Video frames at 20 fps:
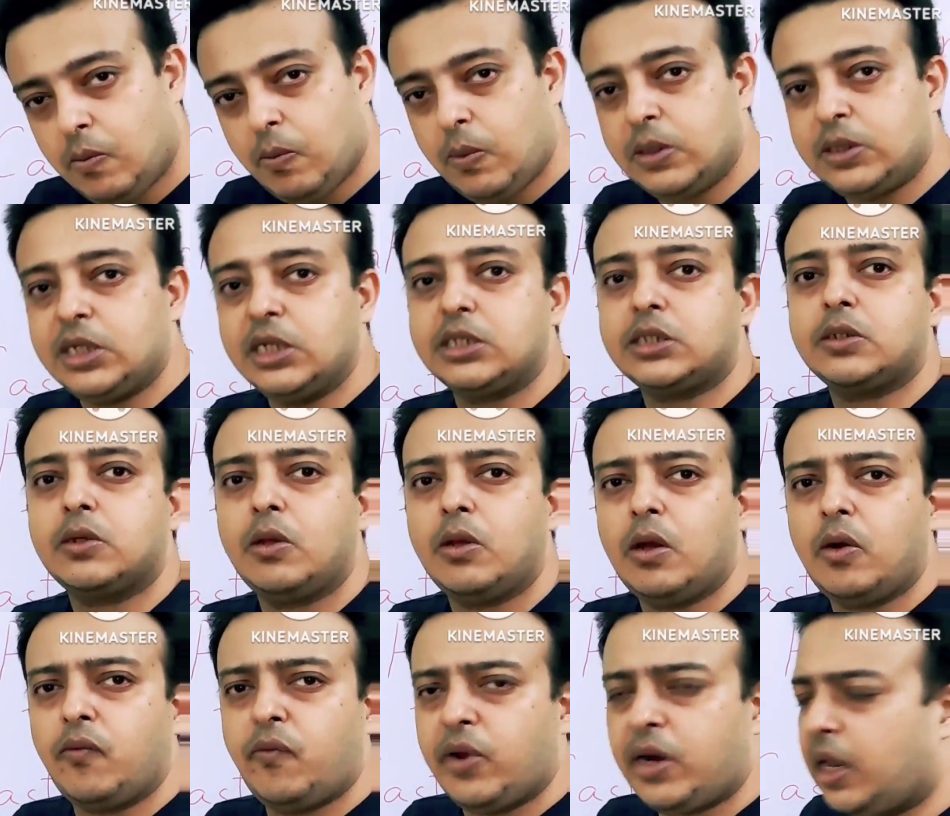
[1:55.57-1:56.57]
which is
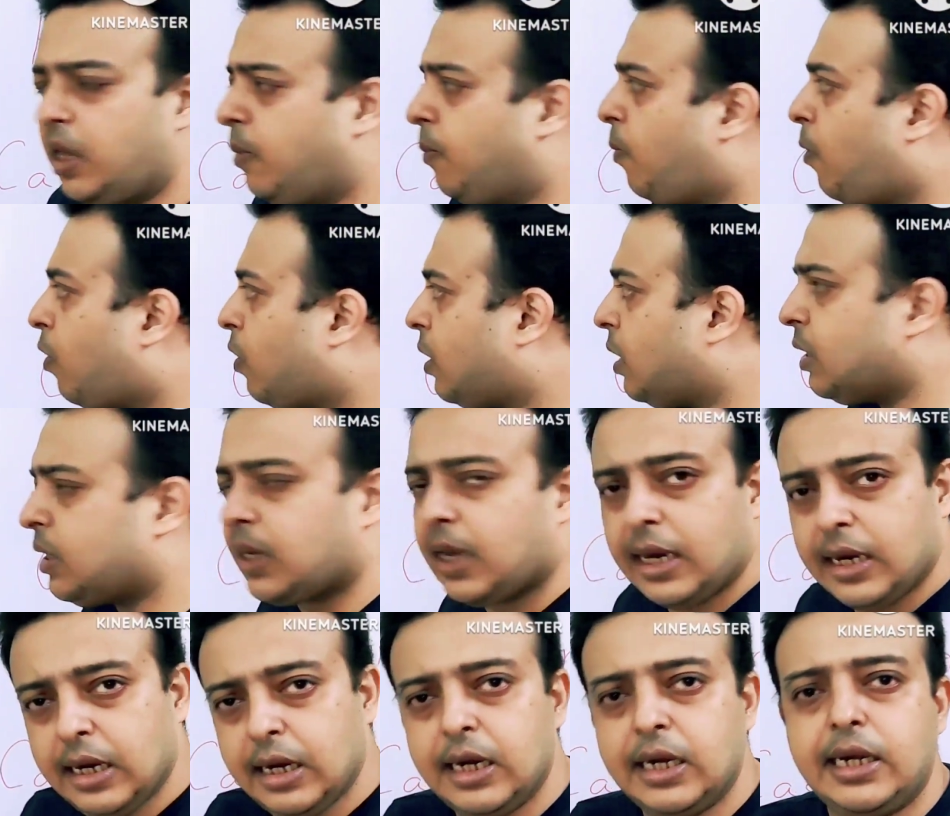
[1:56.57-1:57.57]
a very important
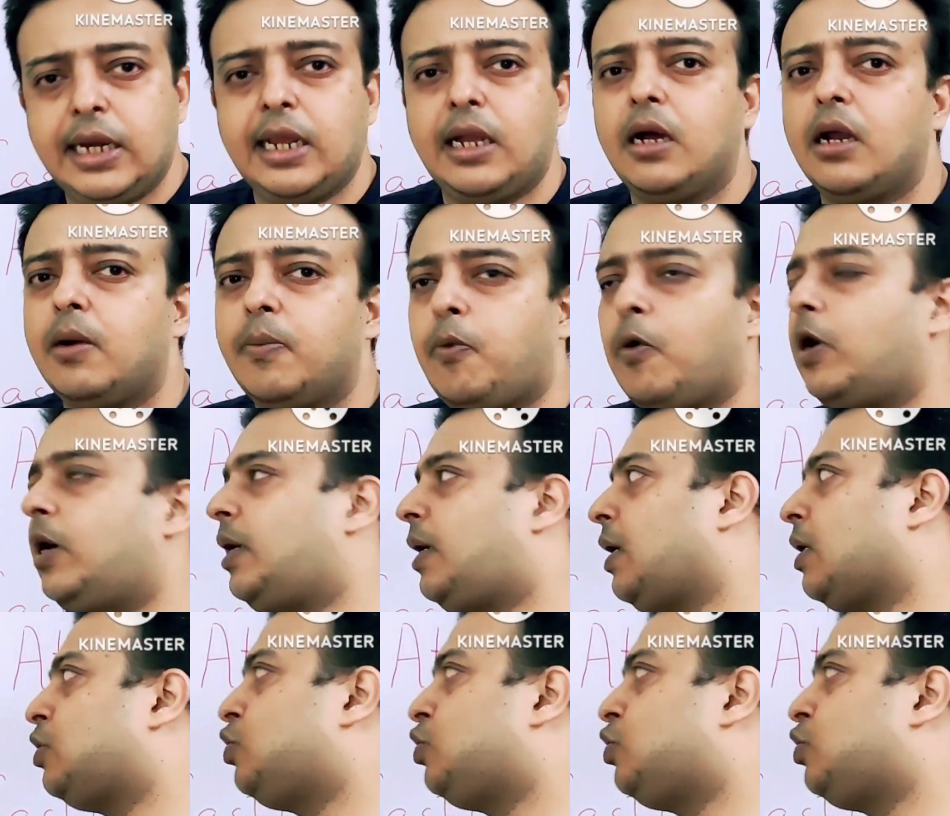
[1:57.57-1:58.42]
analytical point